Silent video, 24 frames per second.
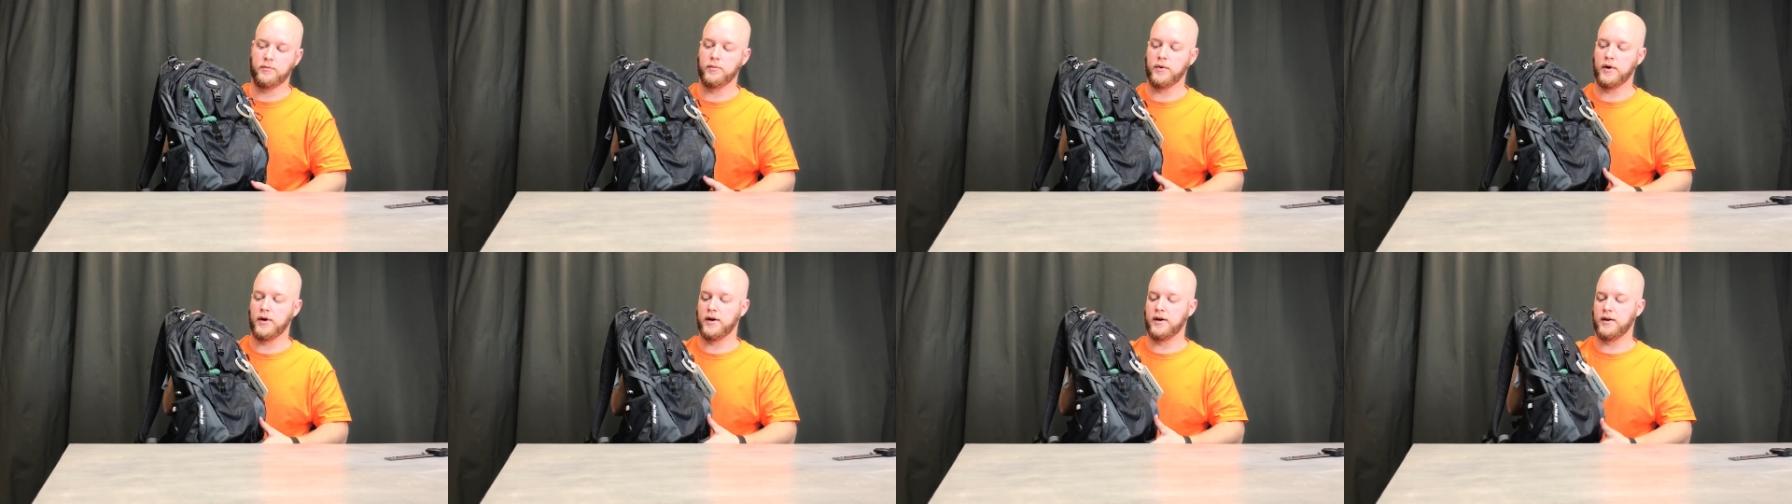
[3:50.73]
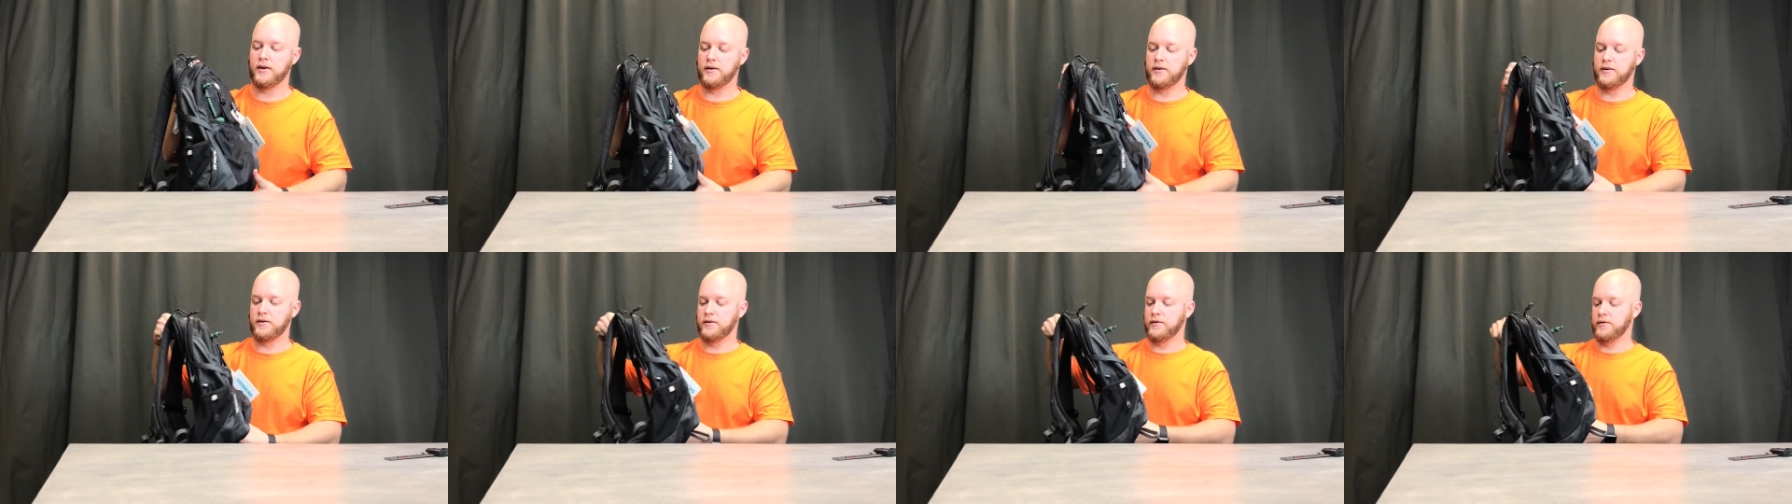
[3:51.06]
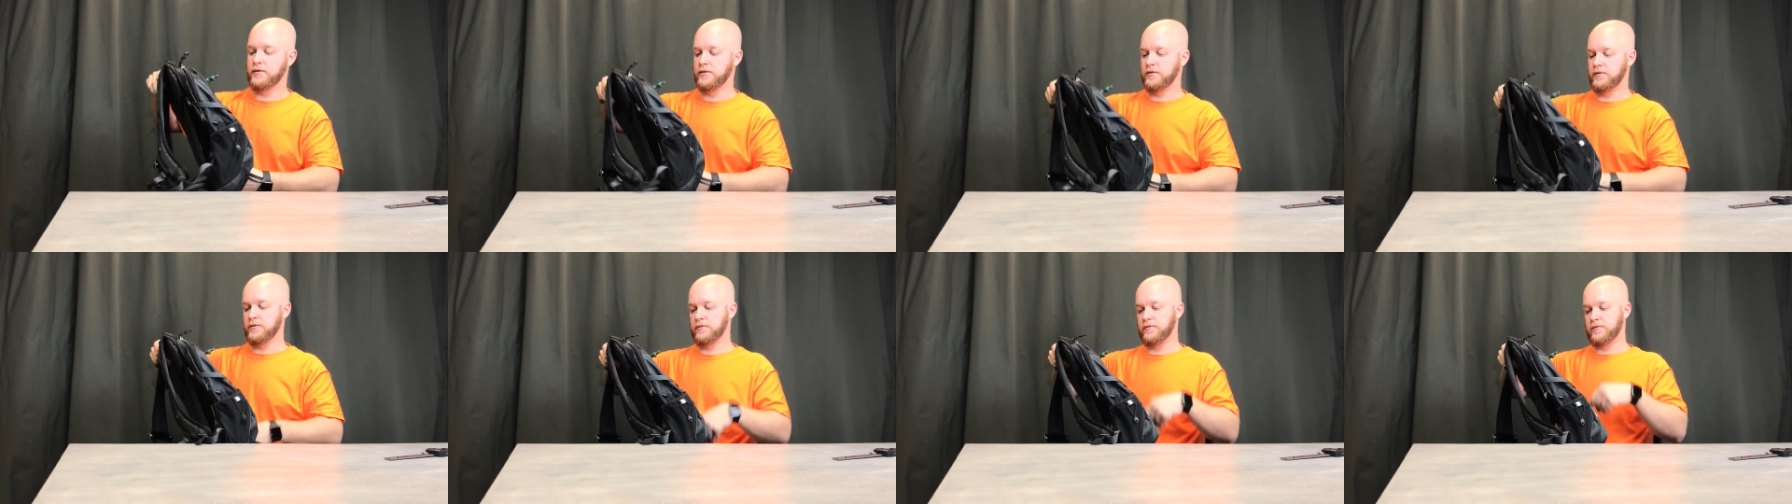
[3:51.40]
But
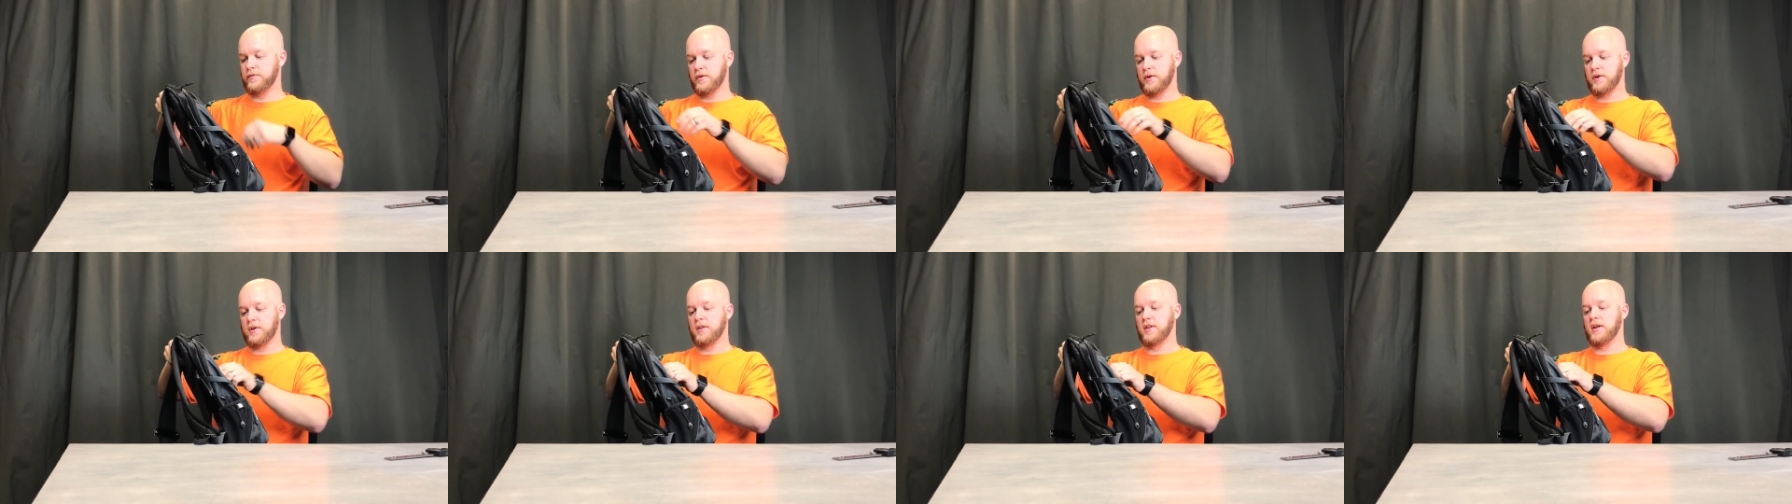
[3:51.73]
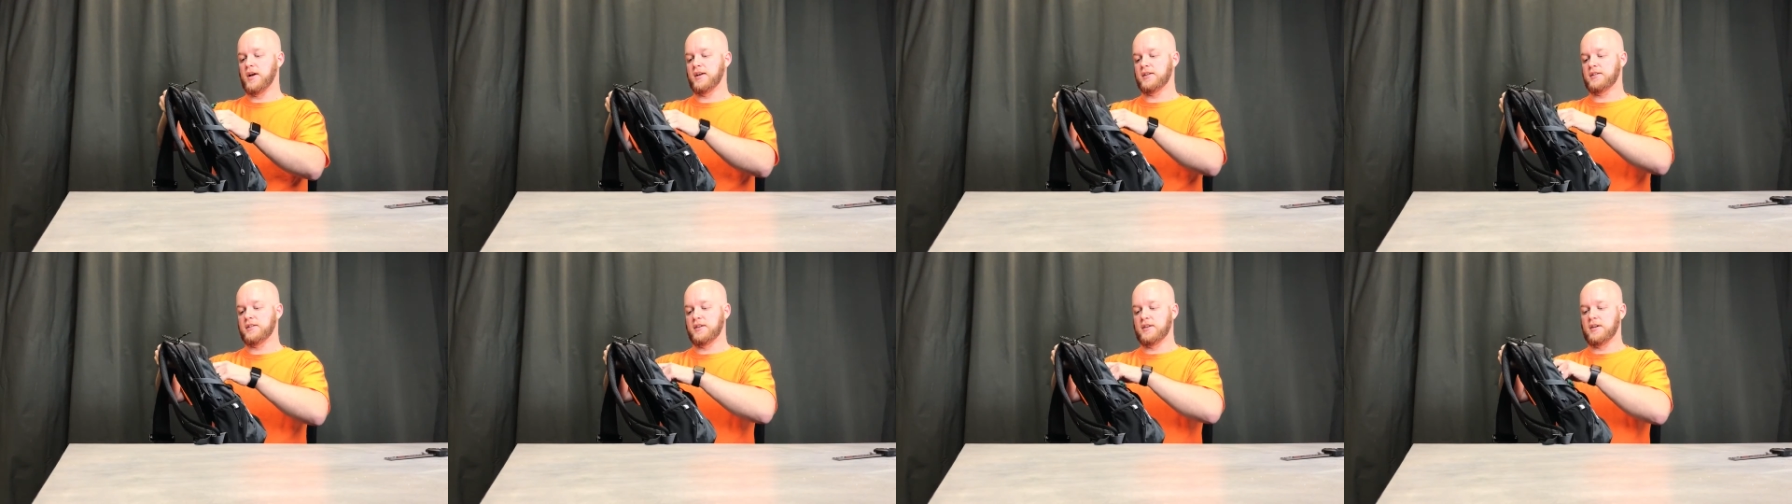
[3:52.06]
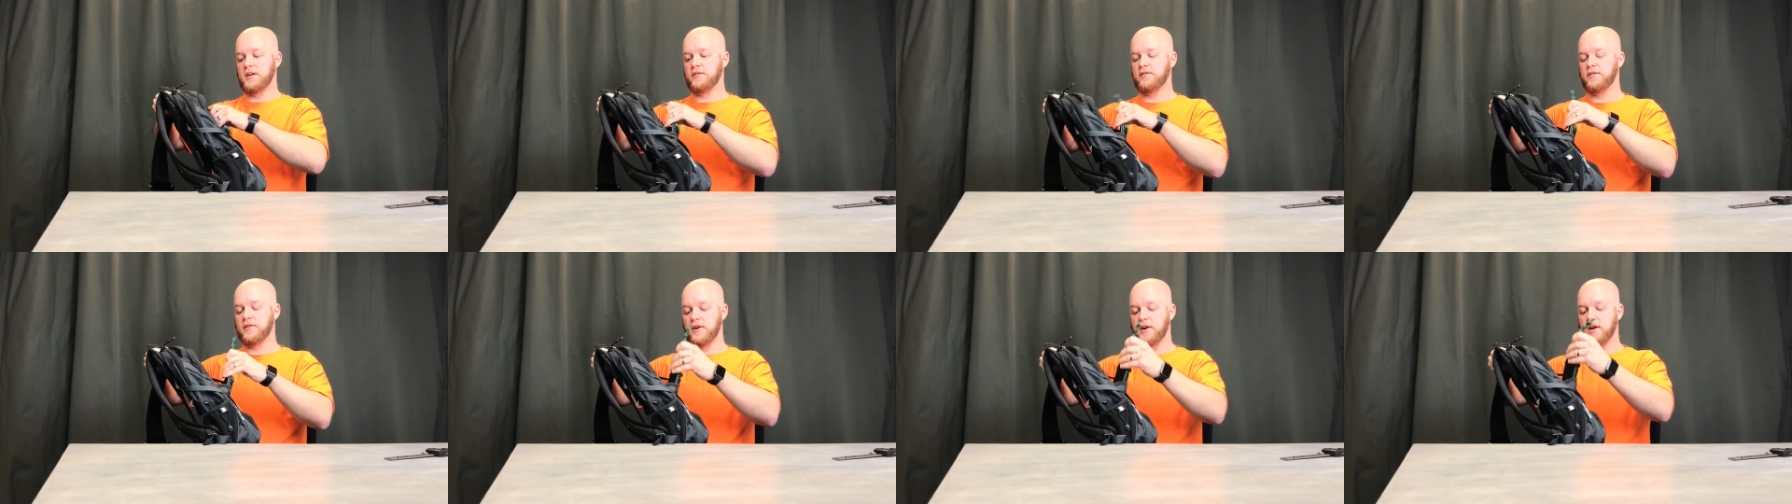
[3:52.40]
lots of
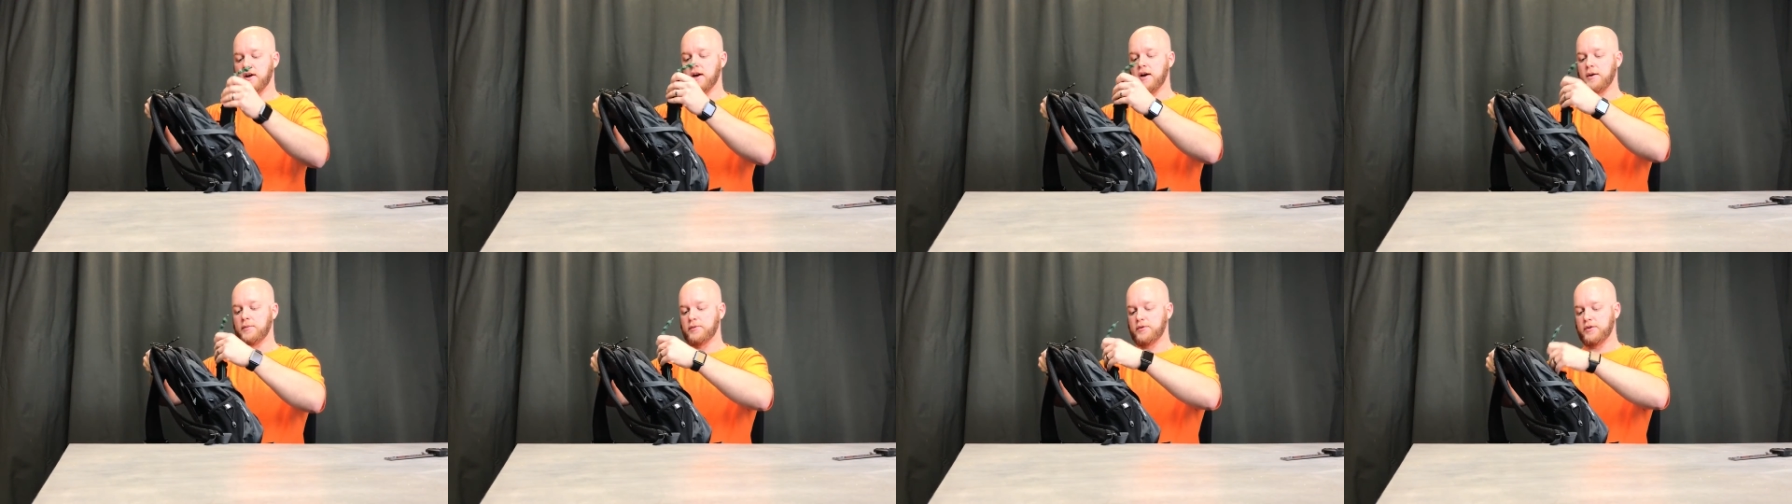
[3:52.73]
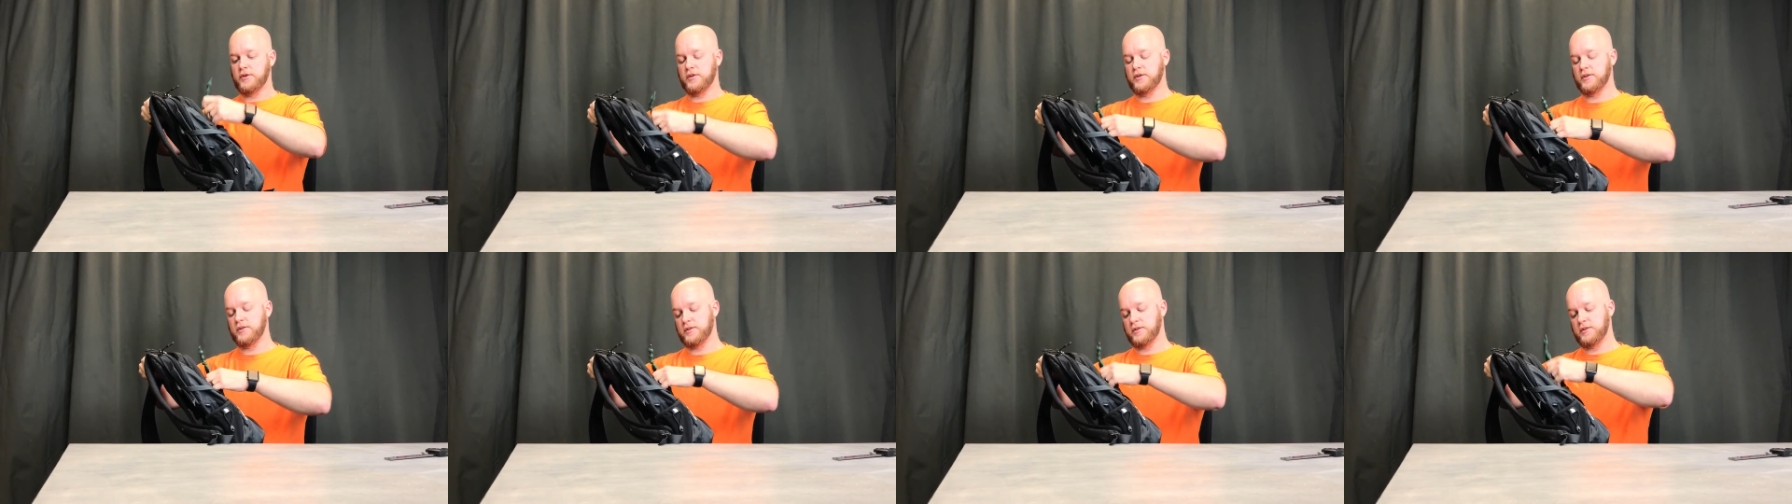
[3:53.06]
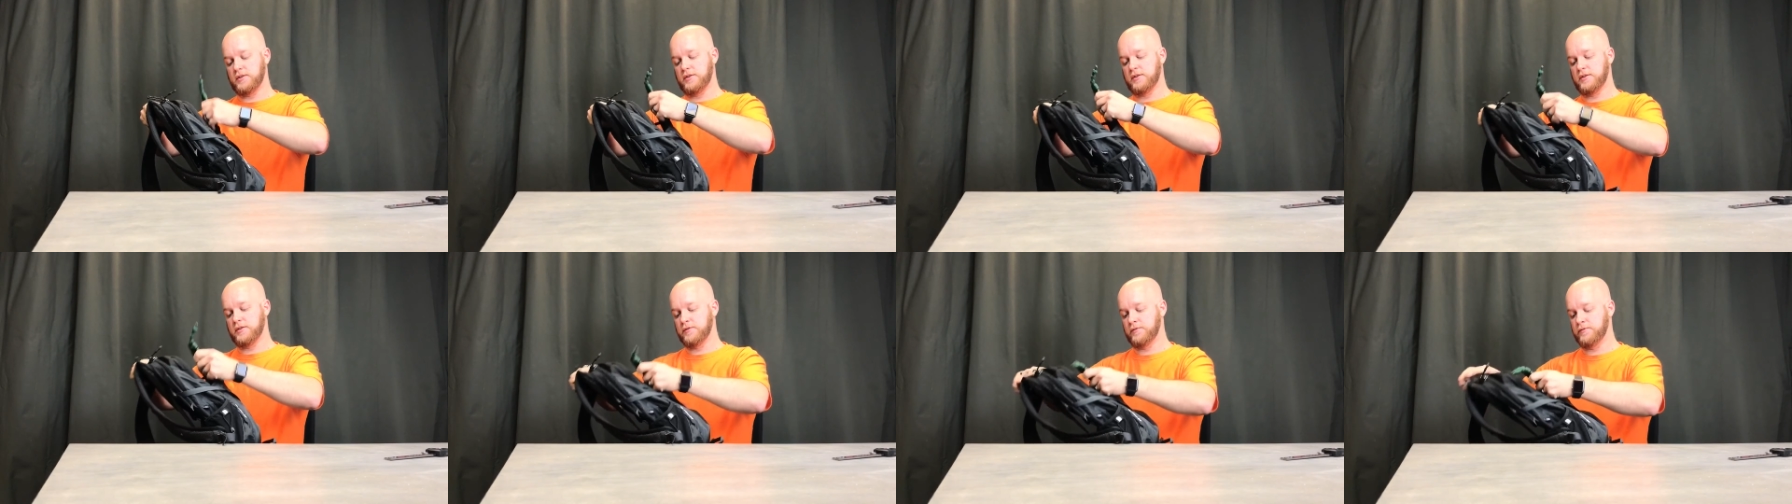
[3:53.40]
different
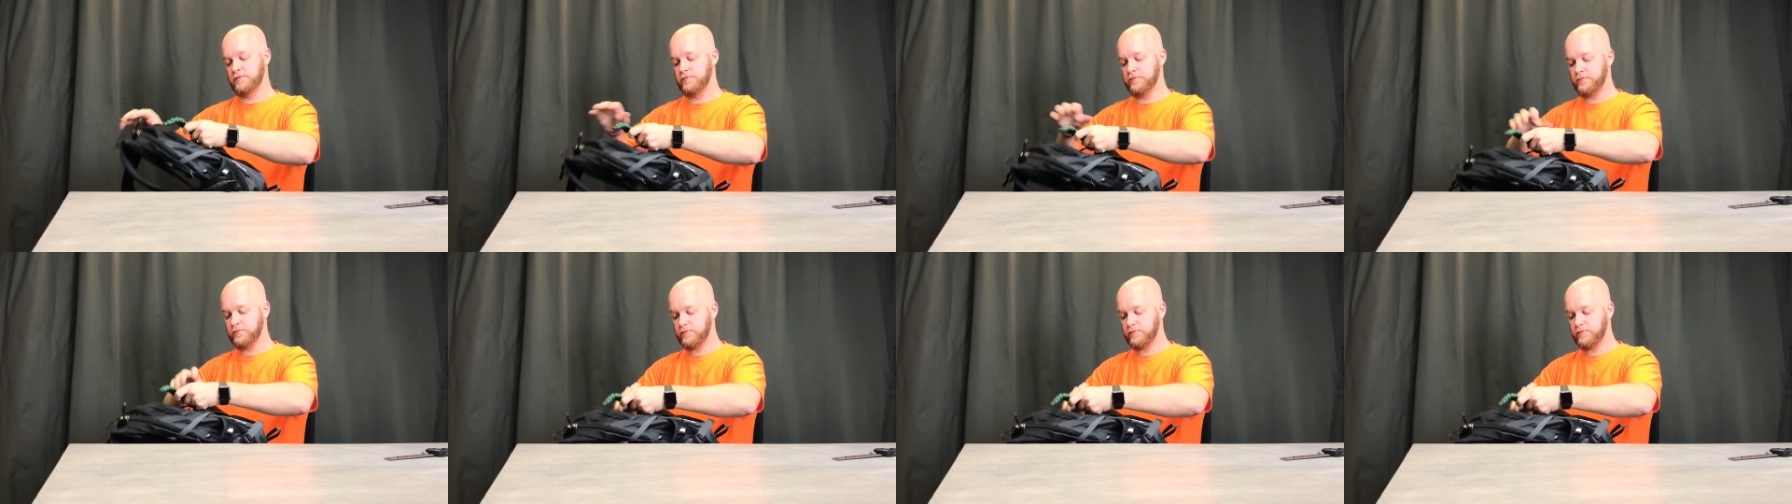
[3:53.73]
options.